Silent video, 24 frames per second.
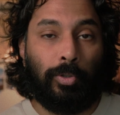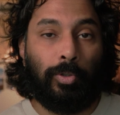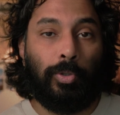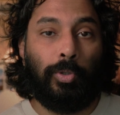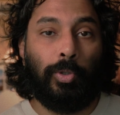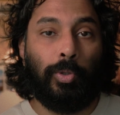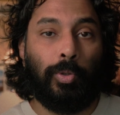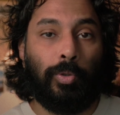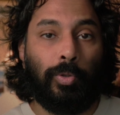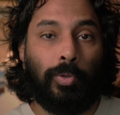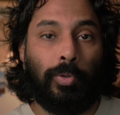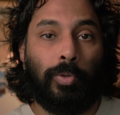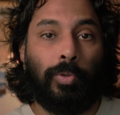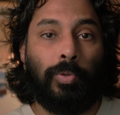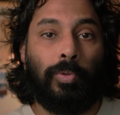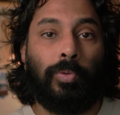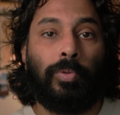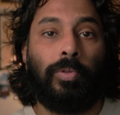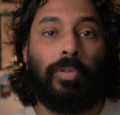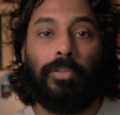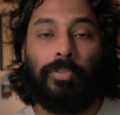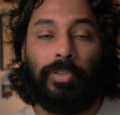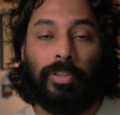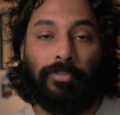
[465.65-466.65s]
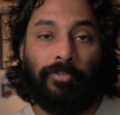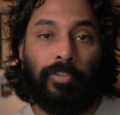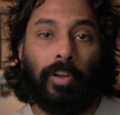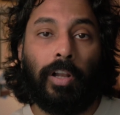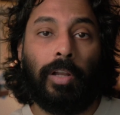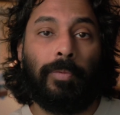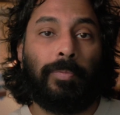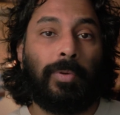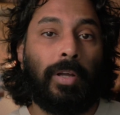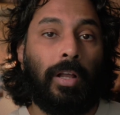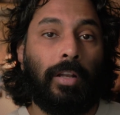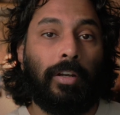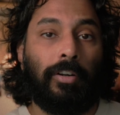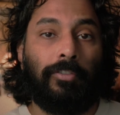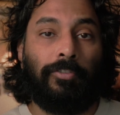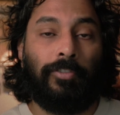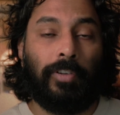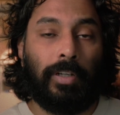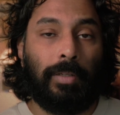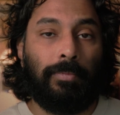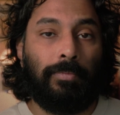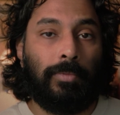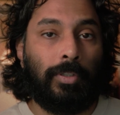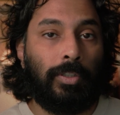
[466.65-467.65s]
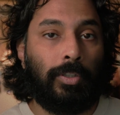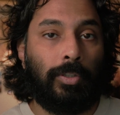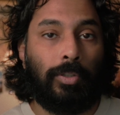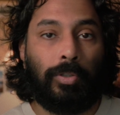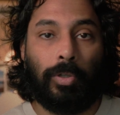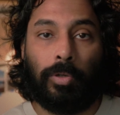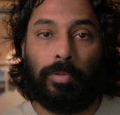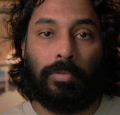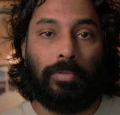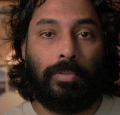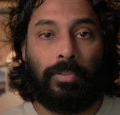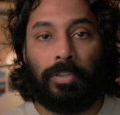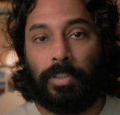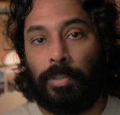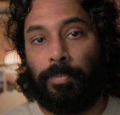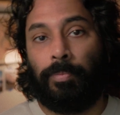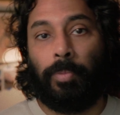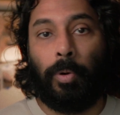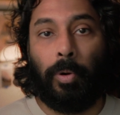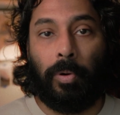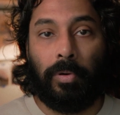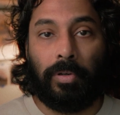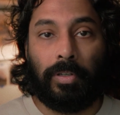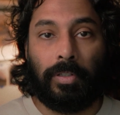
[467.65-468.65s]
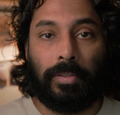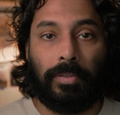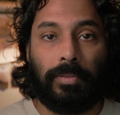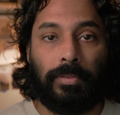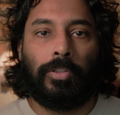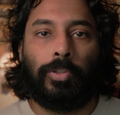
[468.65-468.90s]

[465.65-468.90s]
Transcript: do develop color film don't support.